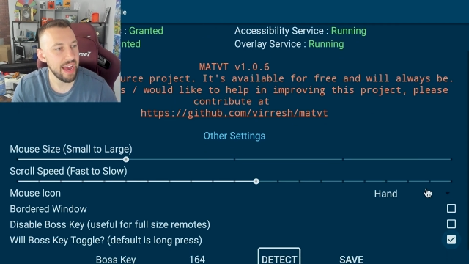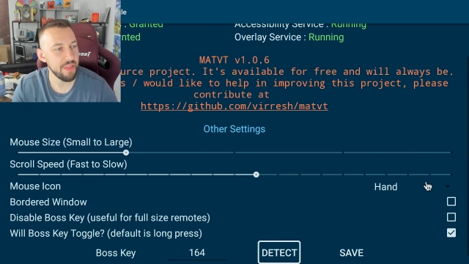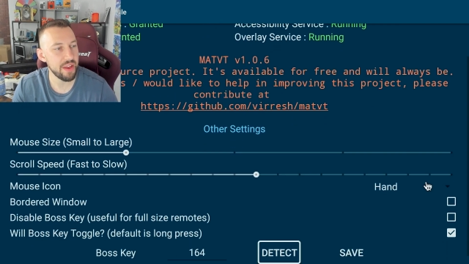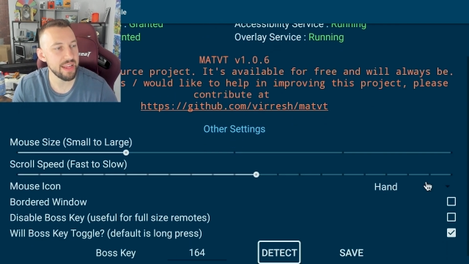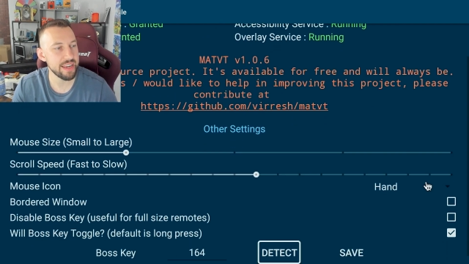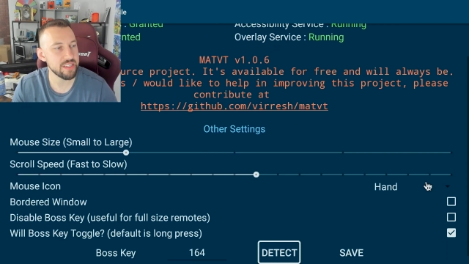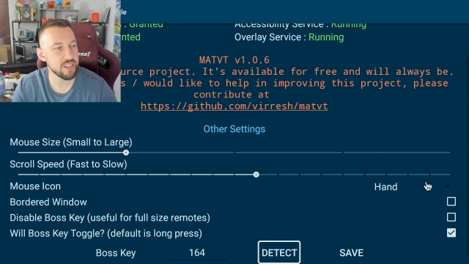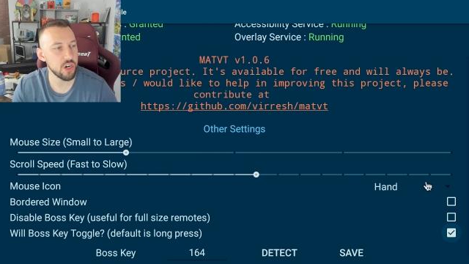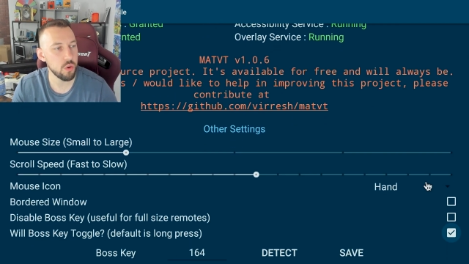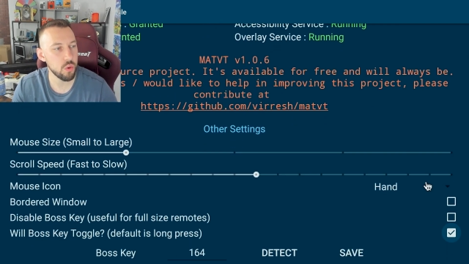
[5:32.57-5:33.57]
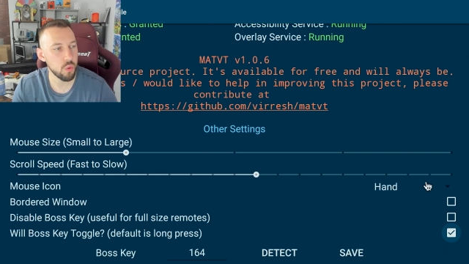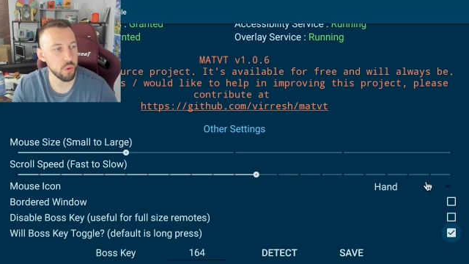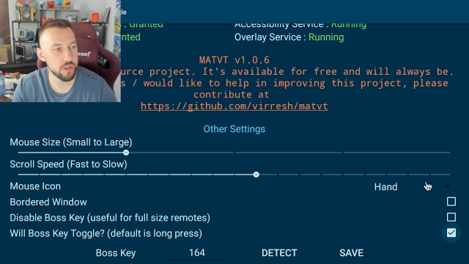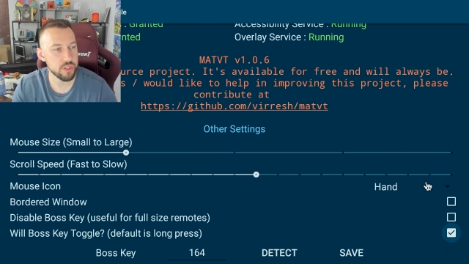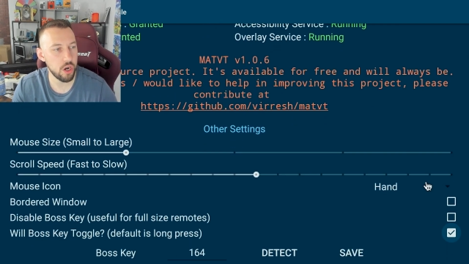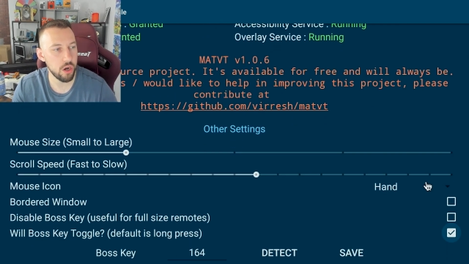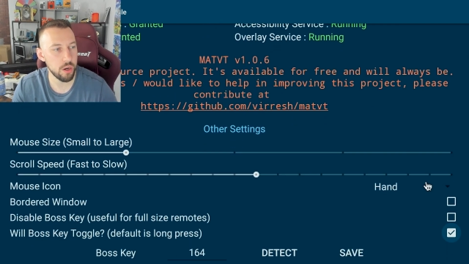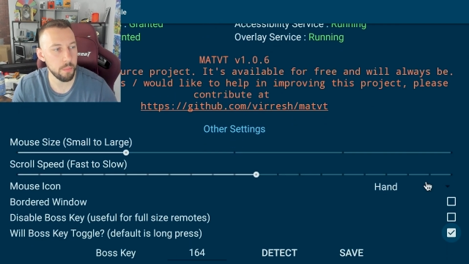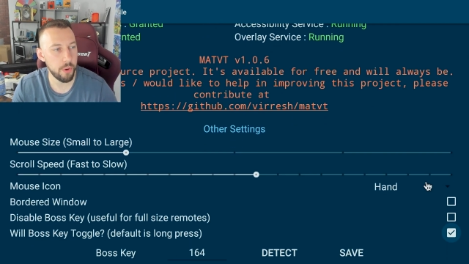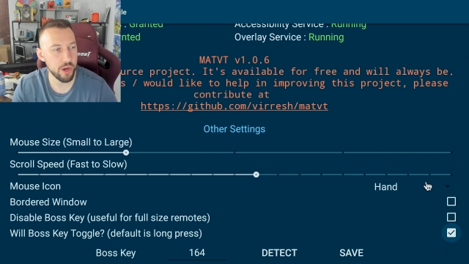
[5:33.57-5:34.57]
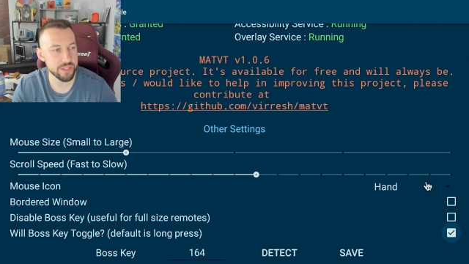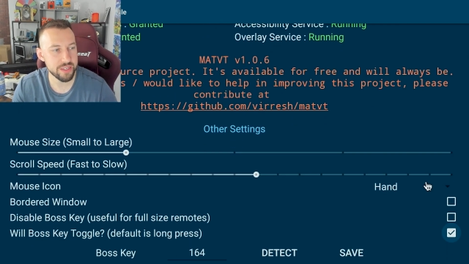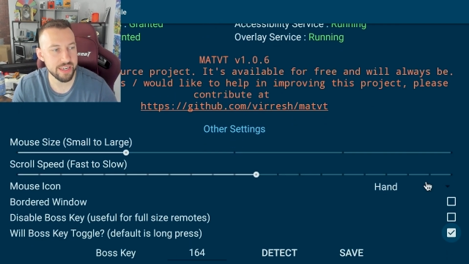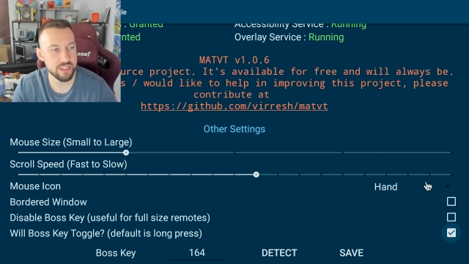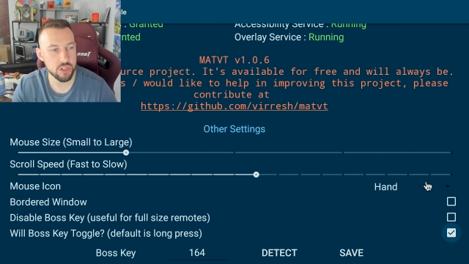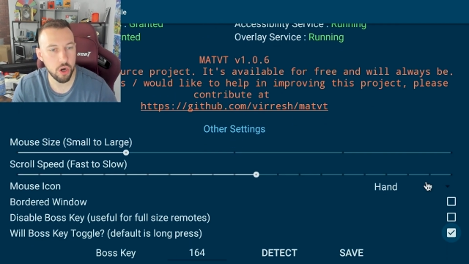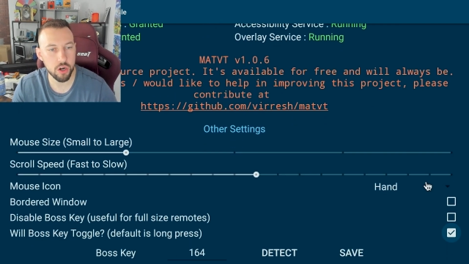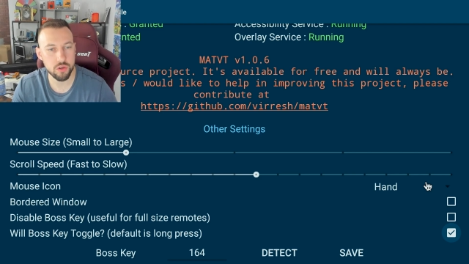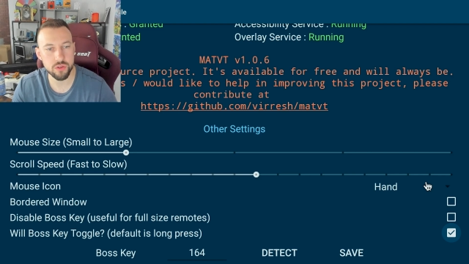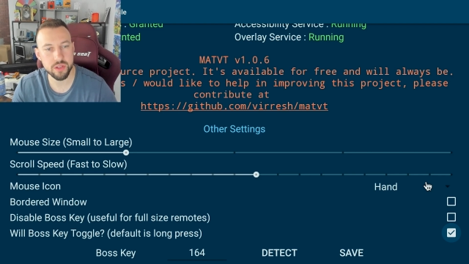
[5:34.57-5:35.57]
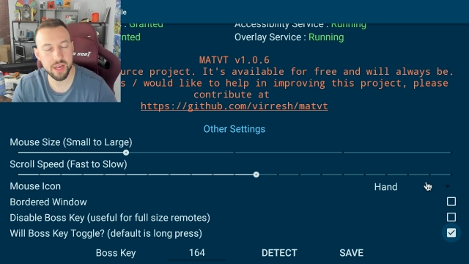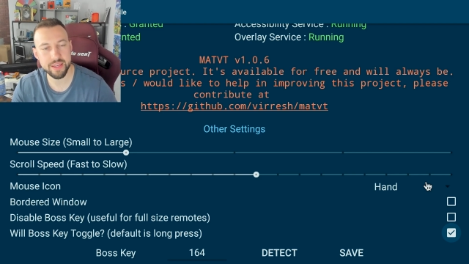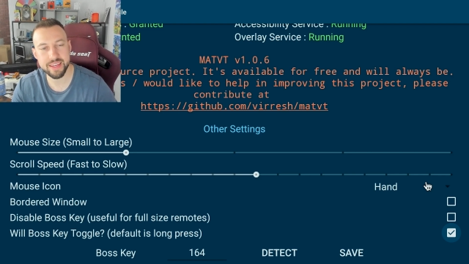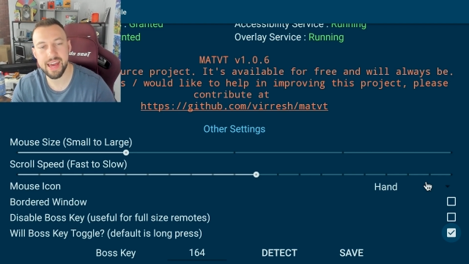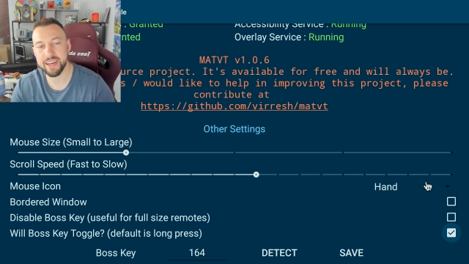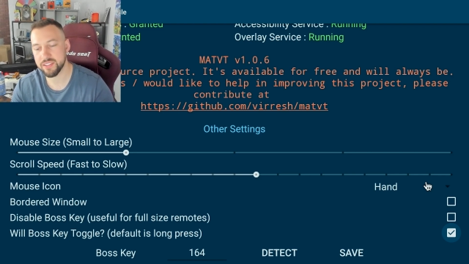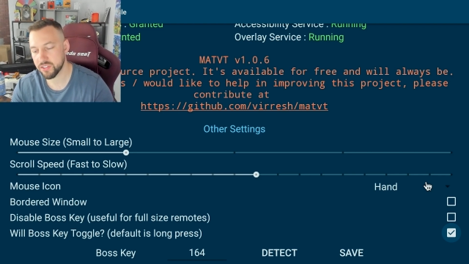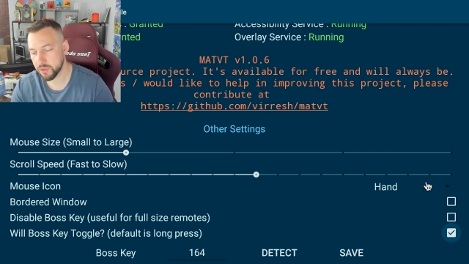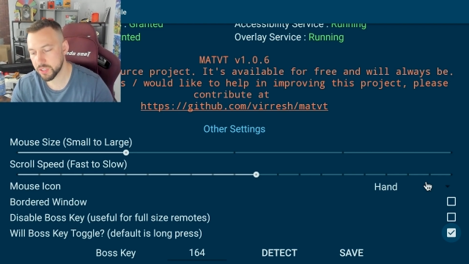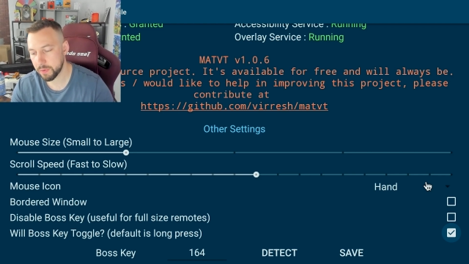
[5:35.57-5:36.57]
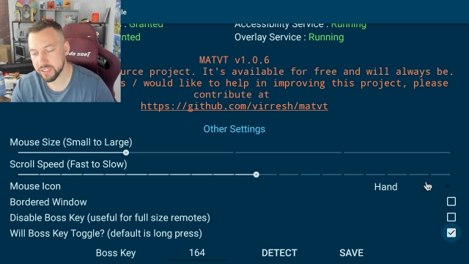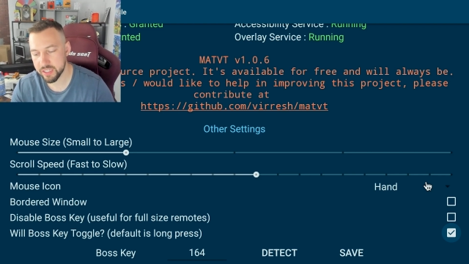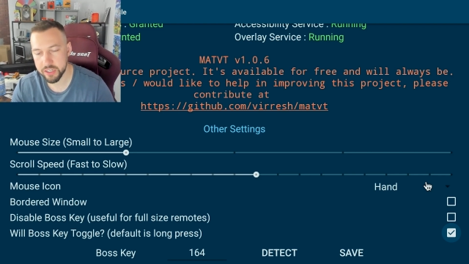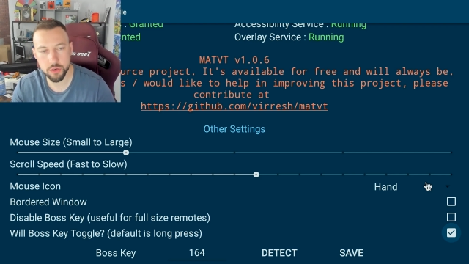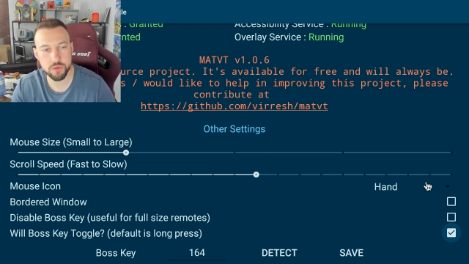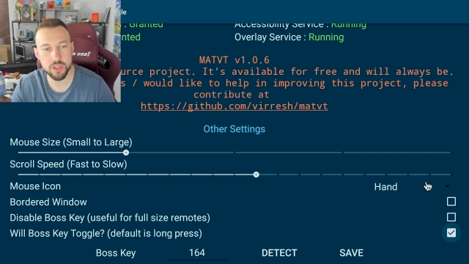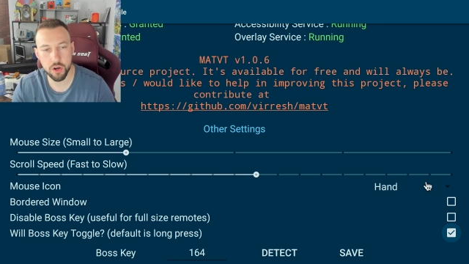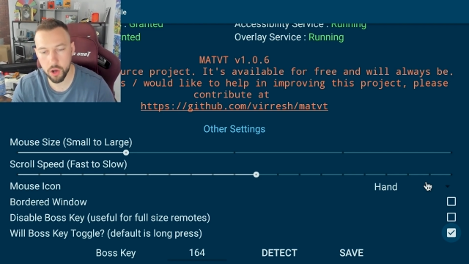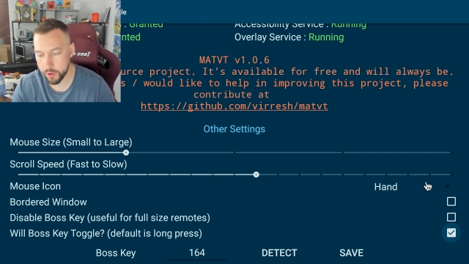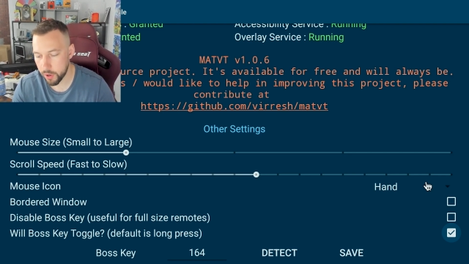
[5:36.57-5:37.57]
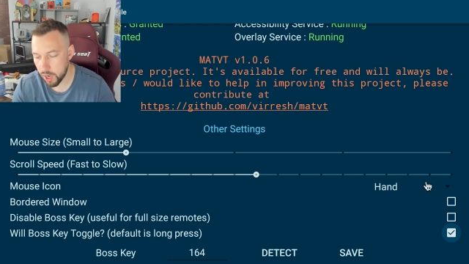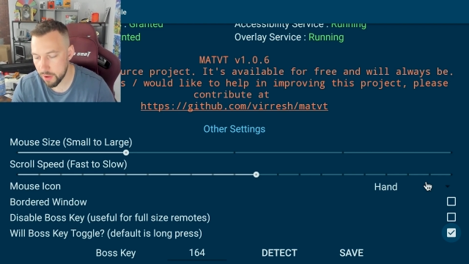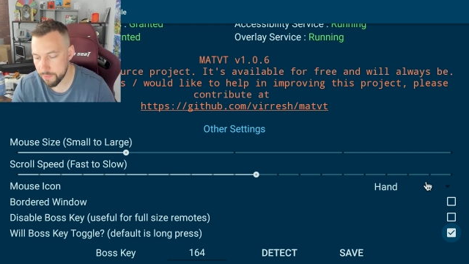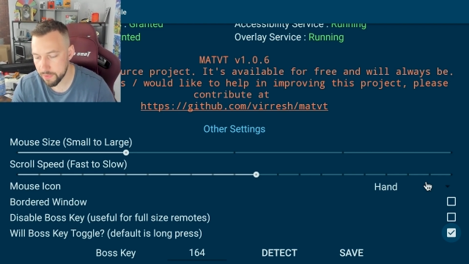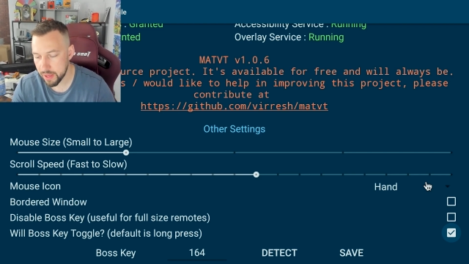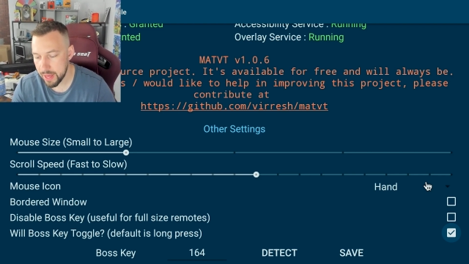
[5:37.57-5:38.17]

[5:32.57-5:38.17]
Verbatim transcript: And then I like to go will to- boss key toggle yes. So this basically turns it on and off.